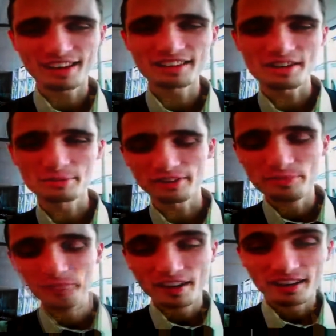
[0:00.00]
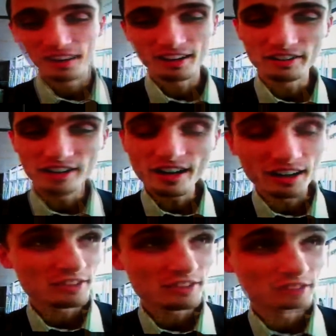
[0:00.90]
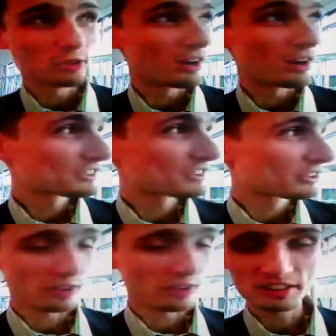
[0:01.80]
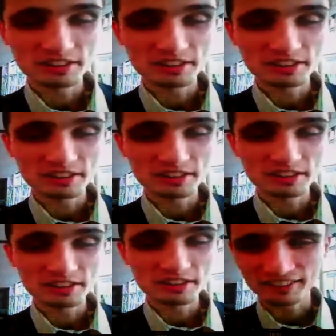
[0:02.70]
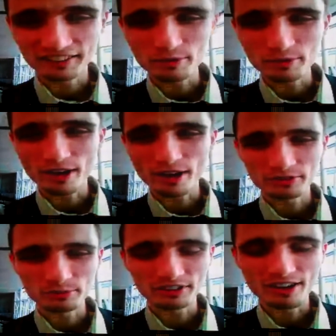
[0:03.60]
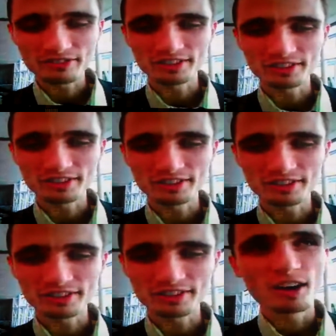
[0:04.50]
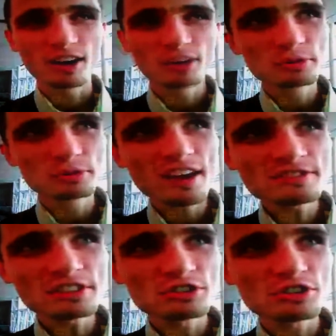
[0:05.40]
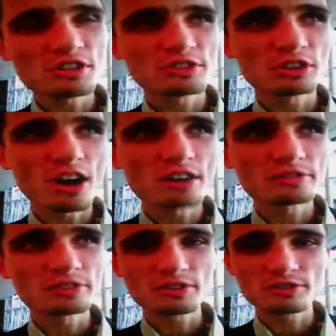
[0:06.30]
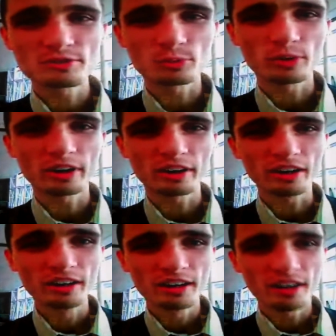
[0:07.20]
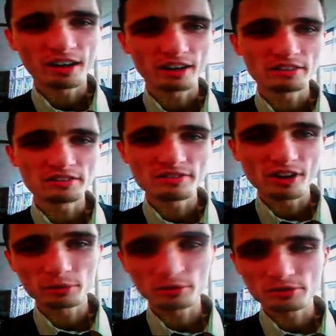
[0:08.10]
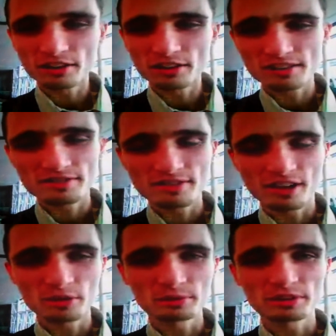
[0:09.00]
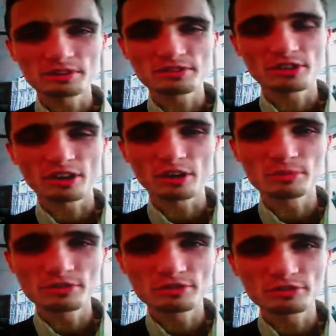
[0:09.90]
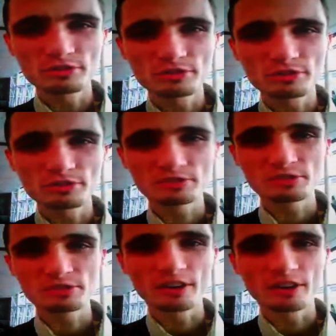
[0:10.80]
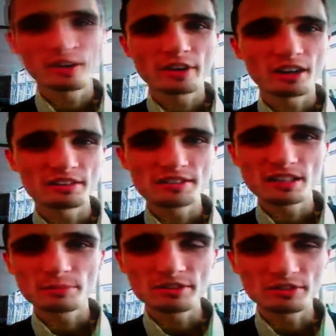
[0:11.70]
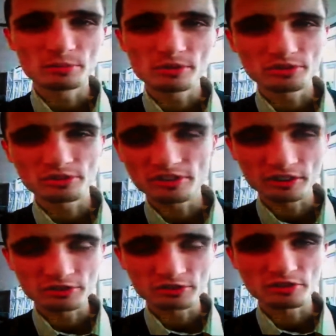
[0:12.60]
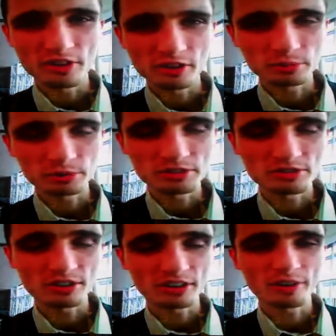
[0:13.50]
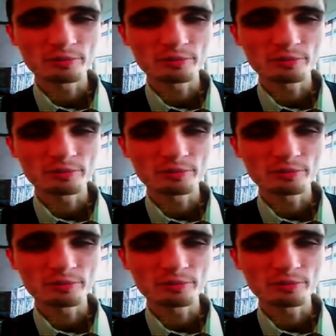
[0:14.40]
Hi Tabitha. Yeah, so I'm actually right at the airport here, coming back from the conference. So Dev Teach is a conference where developers, .NET developers, business users, database and business intelligence developers,